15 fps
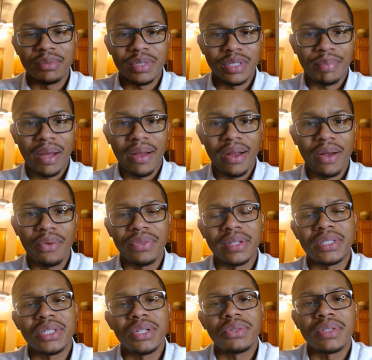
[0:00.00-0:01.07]
It's about healthy.
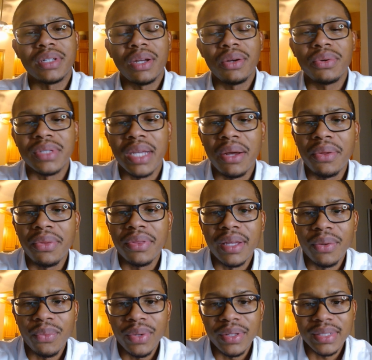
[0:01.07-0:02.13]
Children know who's healthy
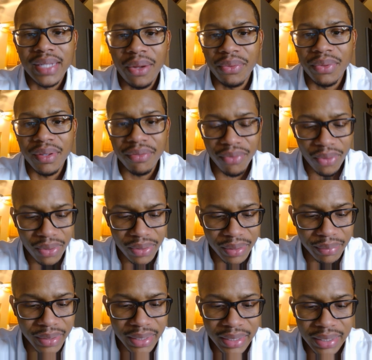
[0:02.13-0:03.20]
and what's healthy for
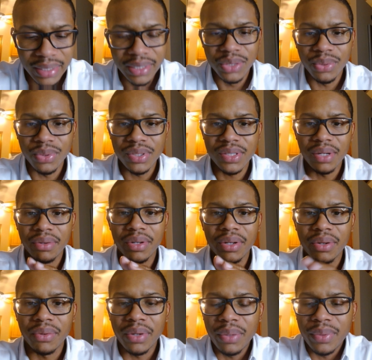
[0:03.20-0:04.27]
them to a certain
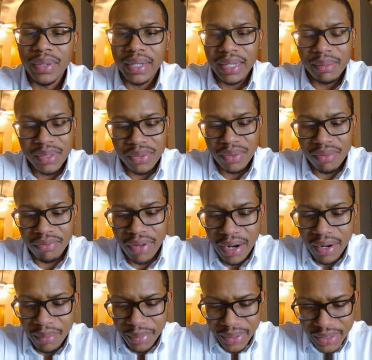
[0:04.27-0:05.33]
degree when it comes to
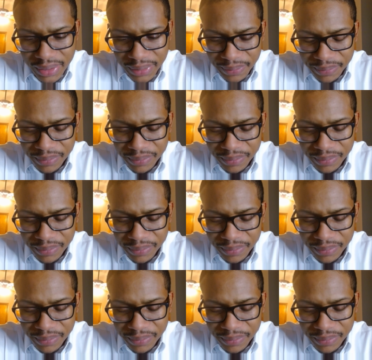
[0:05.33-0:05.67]
environments.